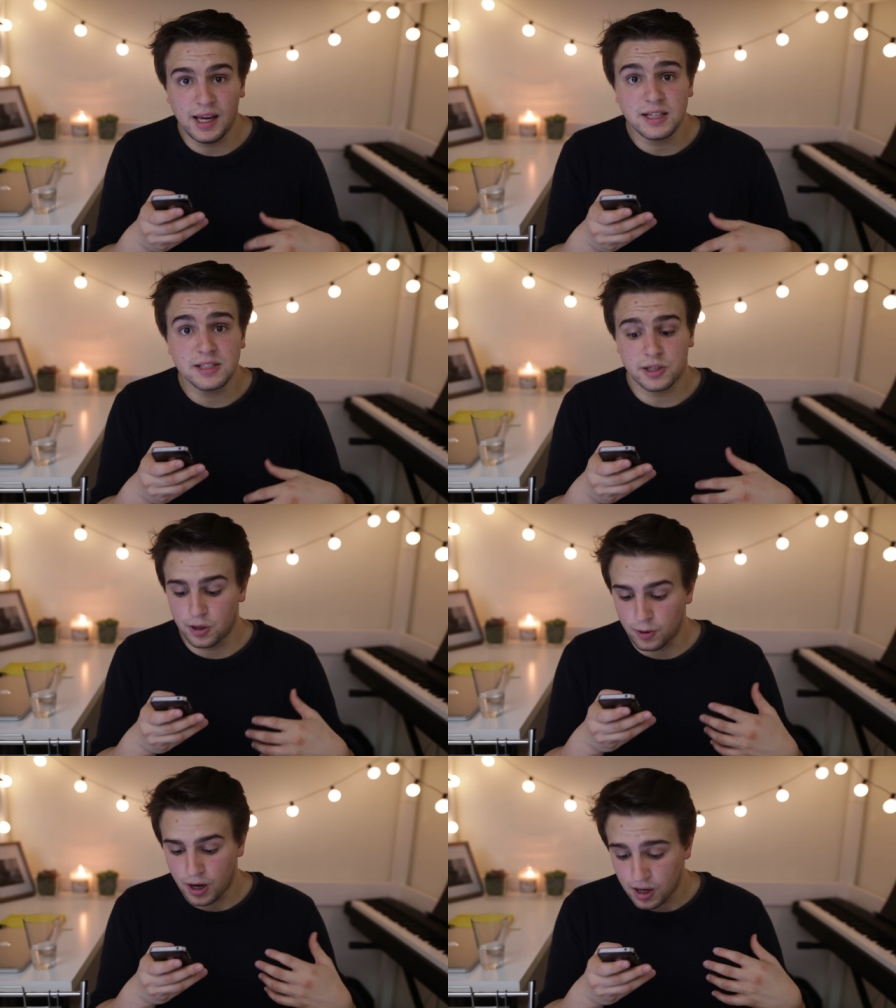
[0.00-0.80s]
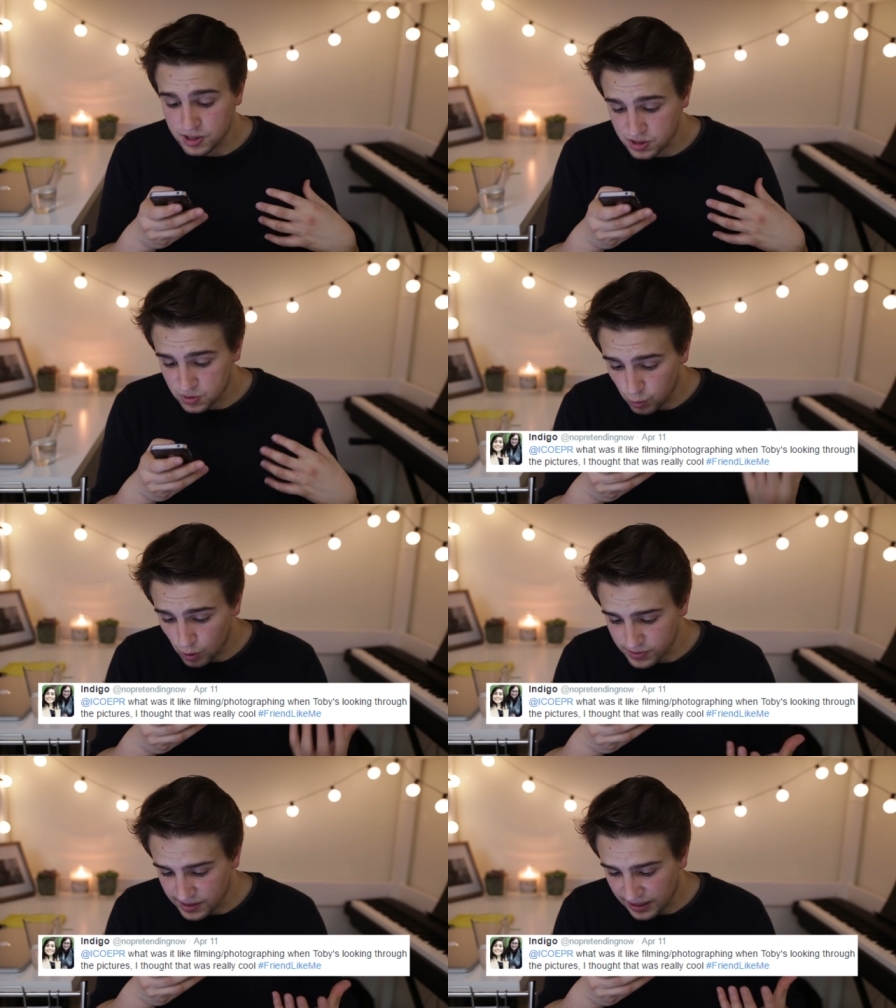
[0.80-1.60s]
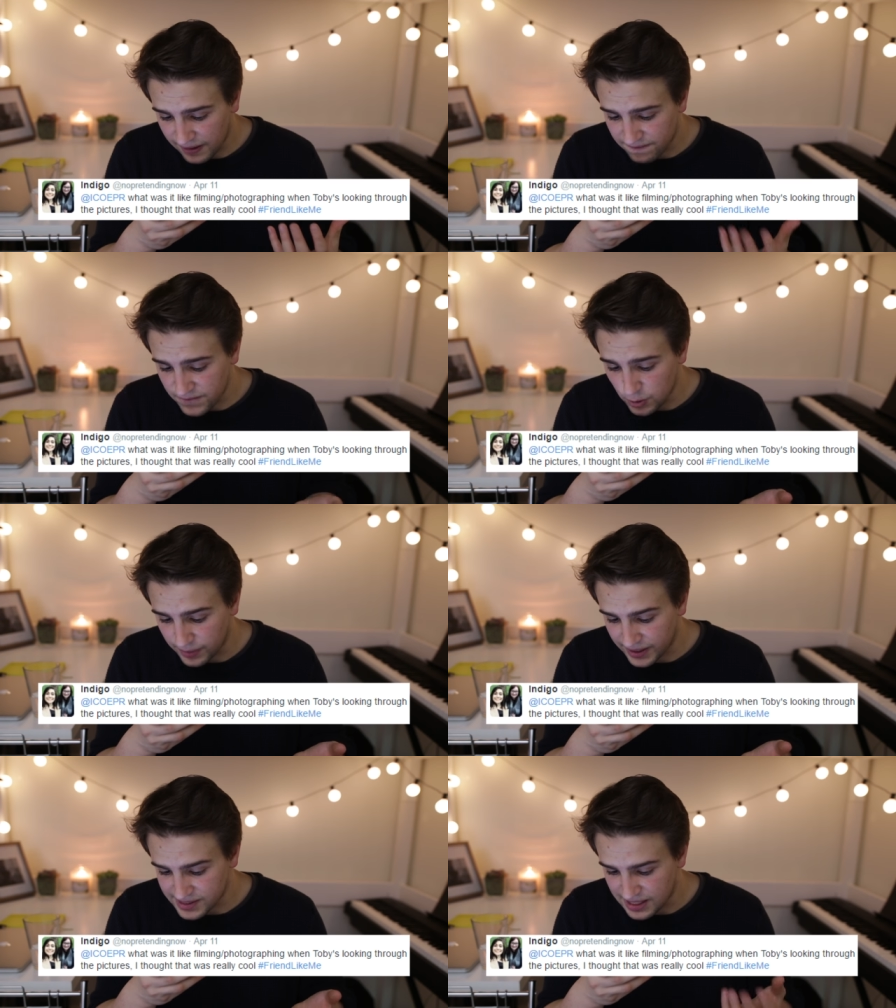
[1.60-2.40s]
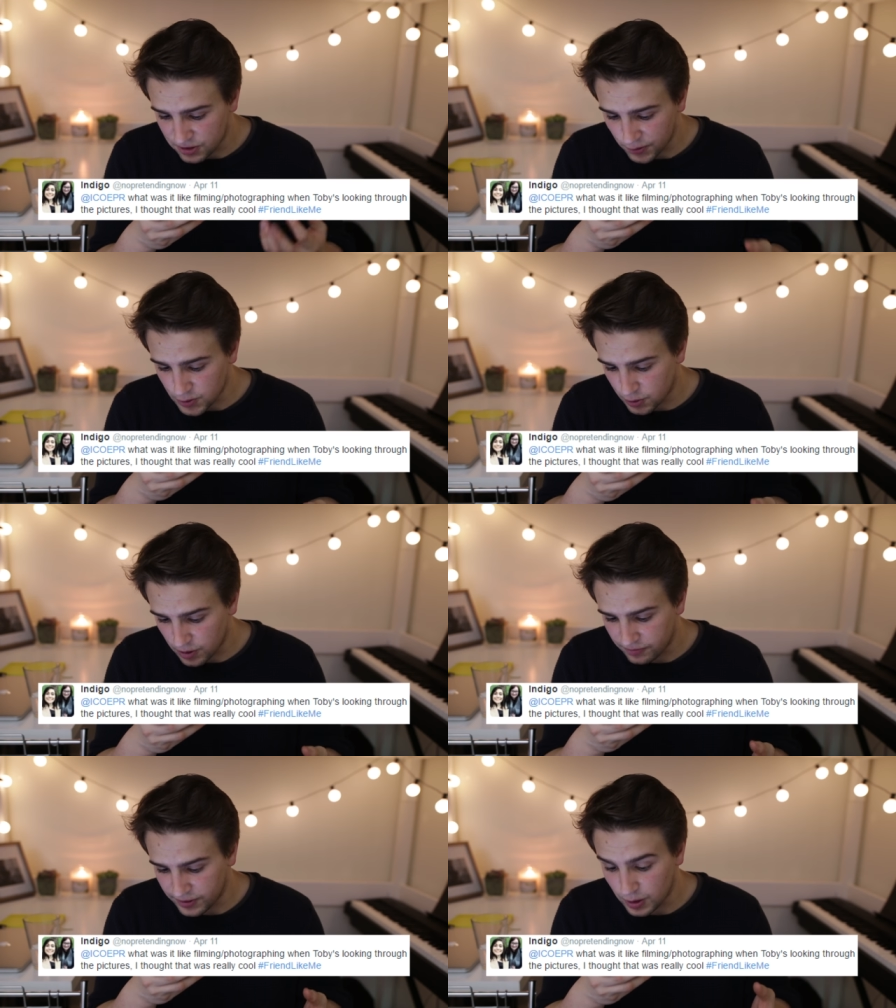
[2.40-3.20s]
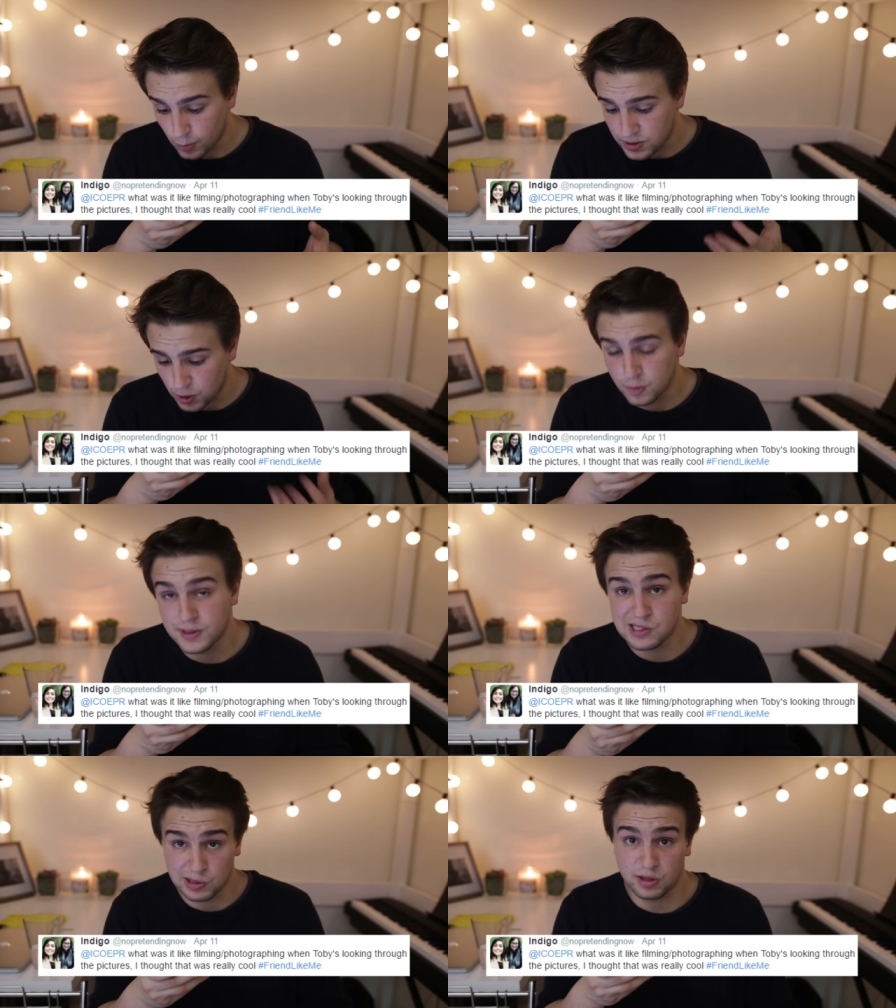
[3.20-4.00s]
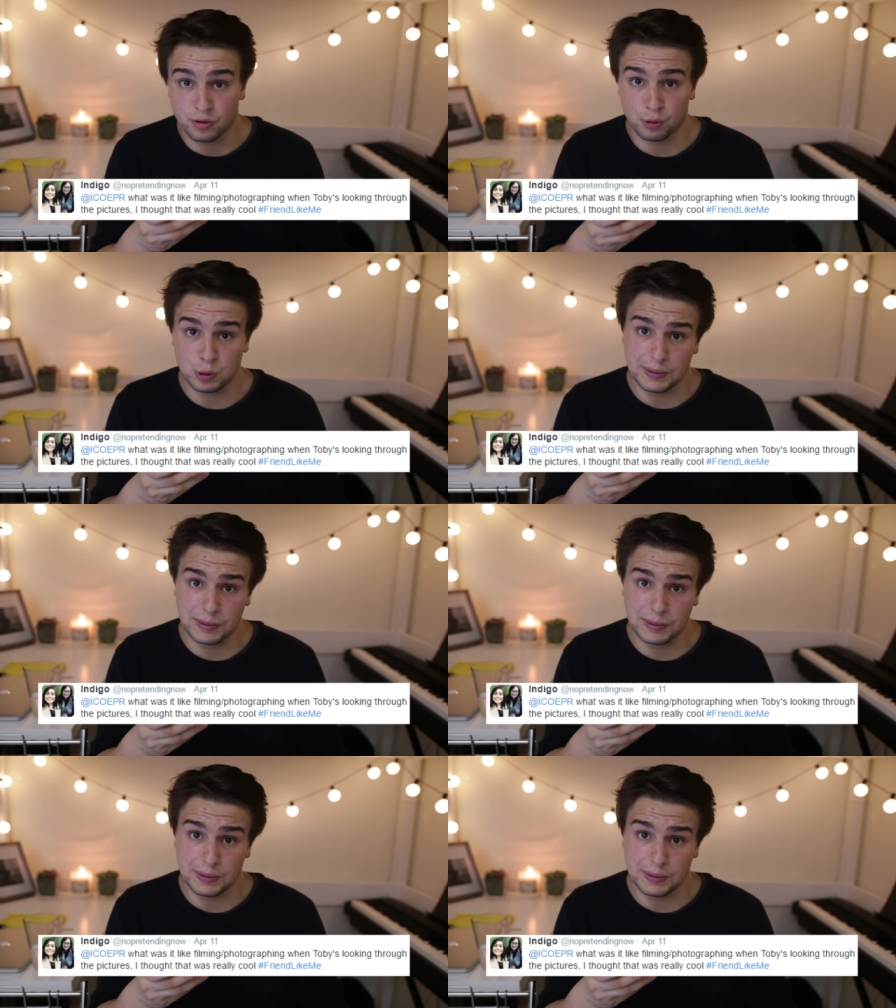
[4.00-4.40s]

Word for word: Indigo asks, what was it like filming slash photographing when Toby's looking through the